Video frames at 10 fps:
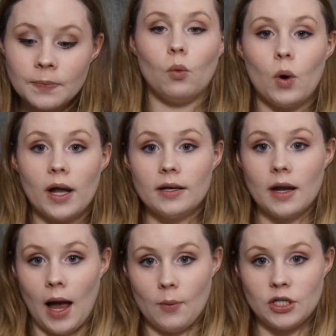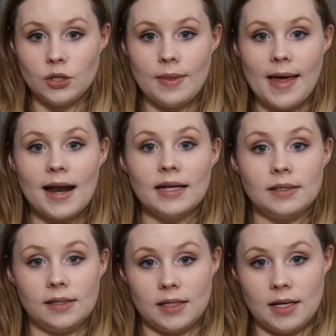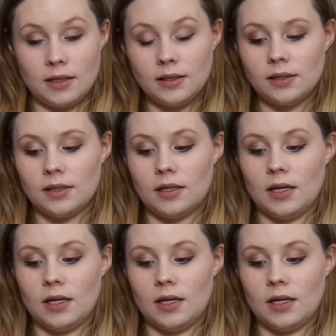What I would do in that instance